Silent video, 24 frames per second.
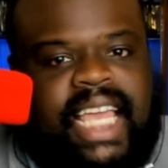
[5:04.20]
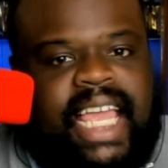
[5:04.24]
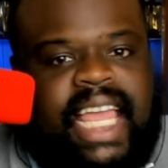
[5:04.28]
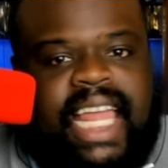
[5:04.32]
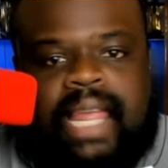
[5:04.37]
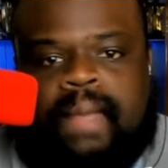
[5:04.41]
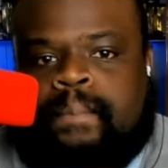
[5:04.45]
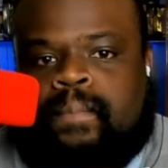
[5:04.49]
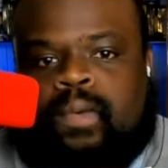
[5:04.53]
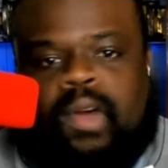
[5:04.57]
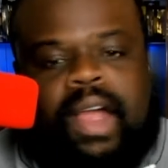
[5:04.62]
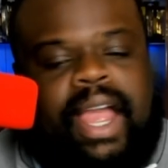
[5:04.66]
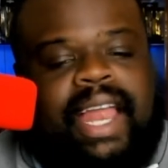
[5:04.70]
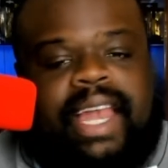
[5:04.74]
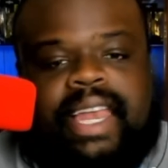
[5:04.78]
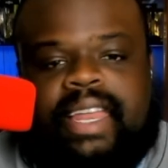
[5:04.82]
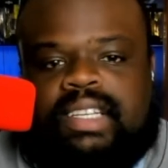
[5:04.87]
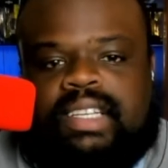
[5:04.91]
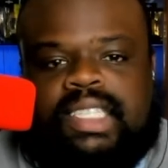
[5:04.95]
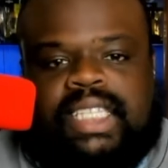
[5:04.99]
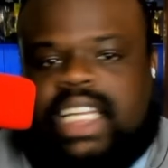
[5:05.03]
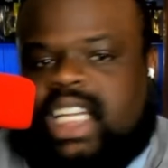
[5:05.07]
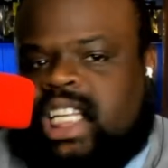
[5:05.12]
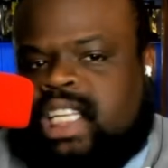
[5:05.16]
any brand
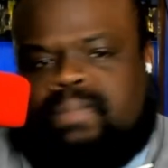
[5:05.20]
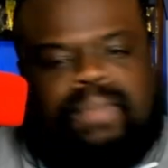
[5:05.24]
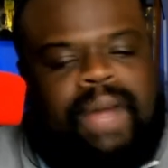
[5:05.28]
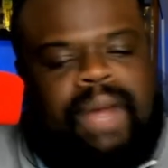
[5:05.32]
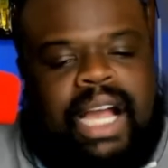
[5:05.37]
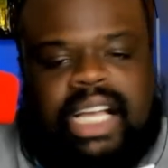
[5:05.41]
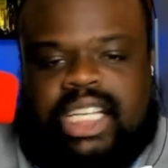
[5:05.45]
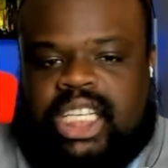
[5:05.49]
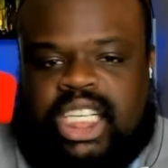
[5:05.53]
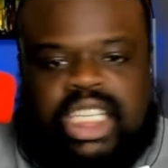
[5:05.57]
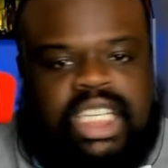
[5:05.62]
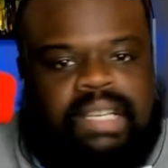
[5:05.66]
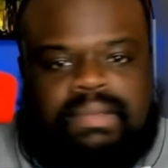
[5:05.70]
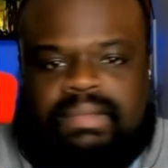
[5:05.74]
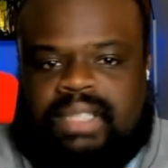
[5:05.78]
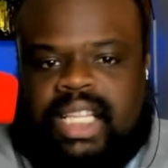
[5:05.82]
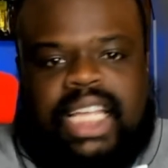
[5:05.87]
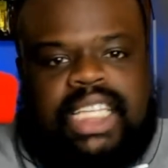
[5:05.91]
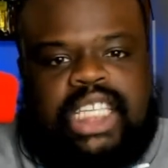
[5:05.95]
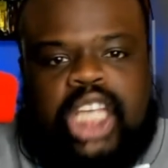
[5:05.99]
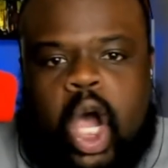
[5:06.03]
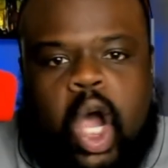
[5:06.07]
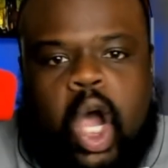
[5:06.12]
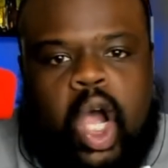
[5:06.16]
deals, any sponsorships.
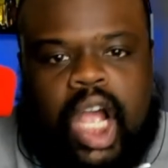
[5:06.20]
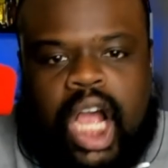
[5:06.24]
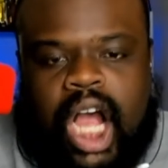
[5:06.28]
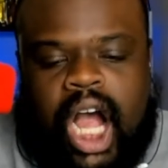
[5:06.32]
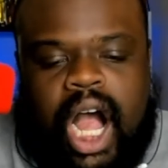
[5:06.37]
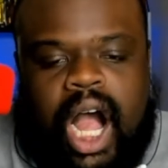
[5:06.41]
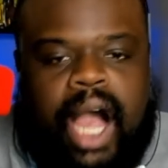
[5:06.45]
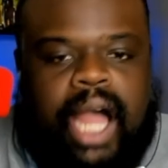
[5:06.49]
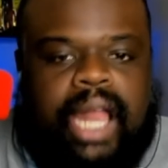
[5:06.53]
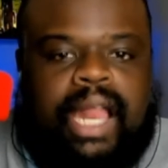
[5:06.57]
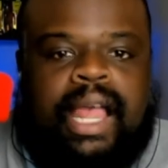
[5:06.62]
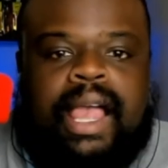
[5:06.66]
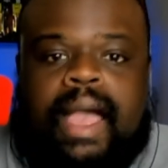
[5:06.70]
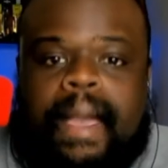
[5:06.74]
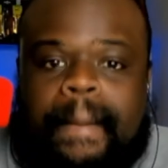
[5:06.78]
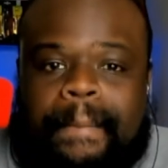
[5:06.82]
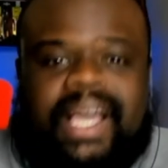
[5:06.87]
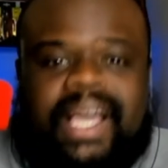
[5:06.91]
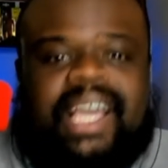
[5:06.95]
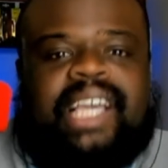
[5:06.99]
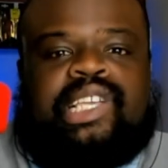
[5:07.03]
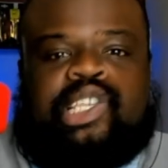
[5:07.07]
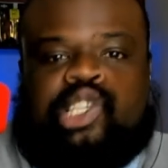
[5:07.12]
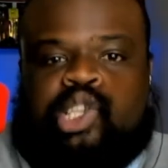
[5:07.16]
That's all gone
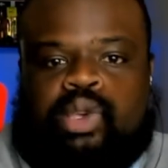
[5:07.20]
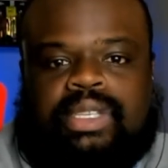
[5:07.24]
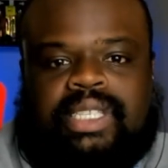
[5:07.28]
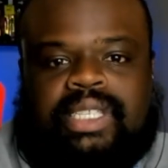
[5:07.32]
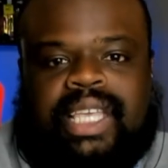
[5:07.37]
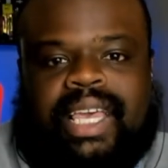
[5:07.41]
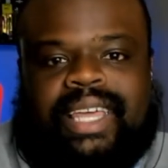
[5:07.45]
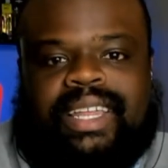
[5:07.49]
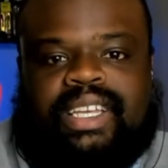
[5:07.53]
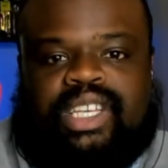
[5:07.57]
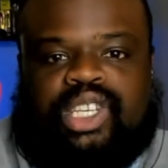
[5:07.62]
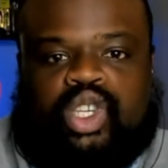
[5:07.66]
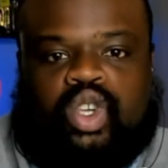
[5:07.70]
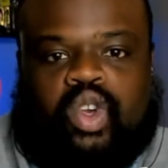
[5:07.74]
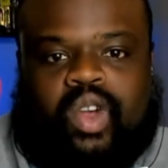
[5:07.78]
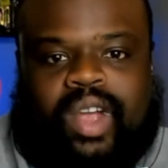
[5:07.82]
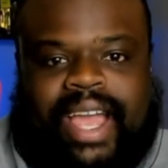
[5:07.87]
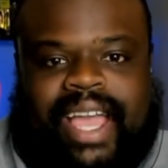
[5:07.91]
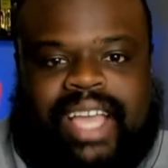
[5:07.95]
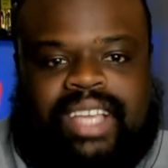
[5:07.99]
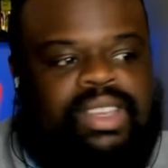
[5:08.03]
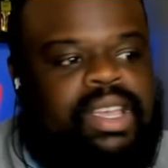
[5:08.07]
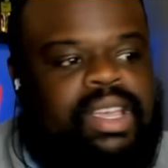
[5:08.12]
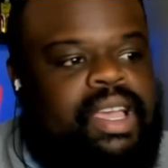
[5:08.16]
because you said it's
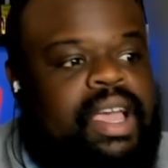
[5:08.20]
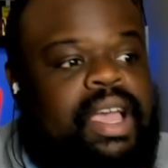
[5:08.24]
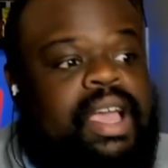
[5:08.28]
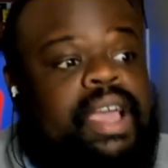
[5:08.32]
trash.